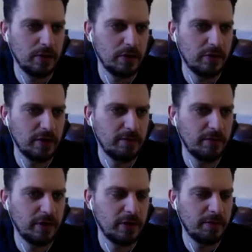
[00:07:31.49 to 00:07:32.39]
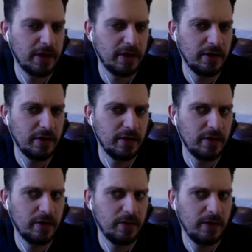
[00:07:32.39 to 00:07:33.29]
So they're not playing
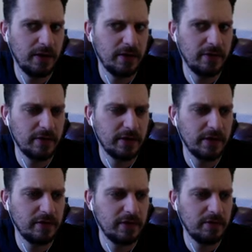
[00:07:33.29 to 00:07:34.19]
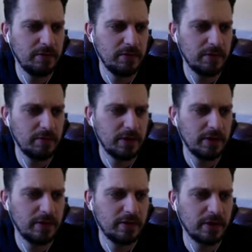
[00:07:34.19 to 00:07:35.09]
O'Neill, is that the guy's name? They're playing
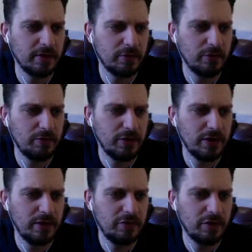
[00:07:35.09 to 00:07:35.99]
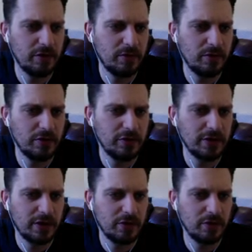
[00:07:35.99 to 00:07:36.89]
this guy. Roy Brady, Drinkwater,
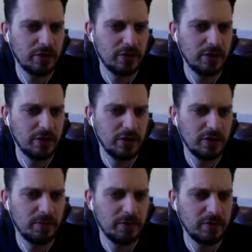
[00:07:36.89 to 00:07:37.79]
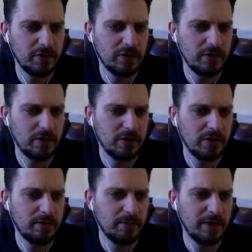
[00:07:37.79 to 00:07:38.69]
Jack Cork, Goodmanson,
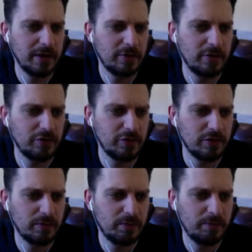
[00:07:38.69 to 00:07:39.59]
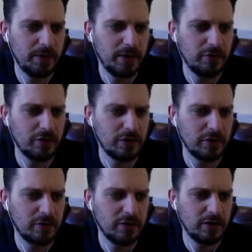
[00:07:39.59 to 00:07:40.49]
Matt Loughton, B and
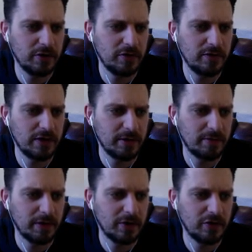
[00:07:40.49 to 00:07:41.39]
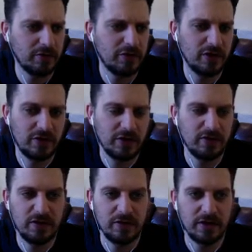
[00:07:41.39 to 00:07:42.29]
Trakowski, a good centre-back partnership. Charlie Taylor,
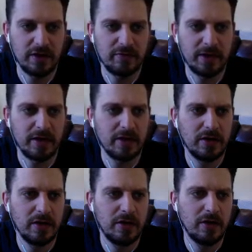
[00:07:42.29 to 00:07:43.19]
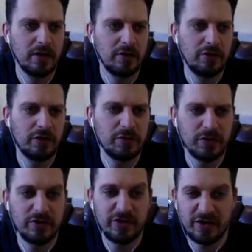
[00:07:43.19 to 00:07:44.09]
decent left-back. Chris Wood
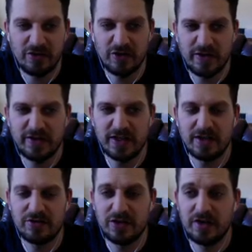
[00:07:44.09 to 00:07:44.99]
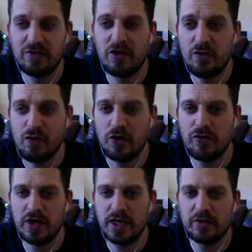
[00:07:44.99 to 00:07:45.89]
and Jay
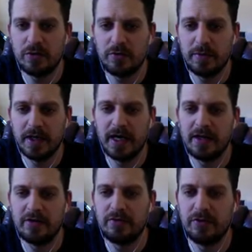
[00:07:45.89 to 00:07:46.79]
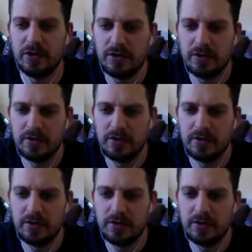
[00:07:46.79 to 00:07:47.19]
Rodriguez would be a handful.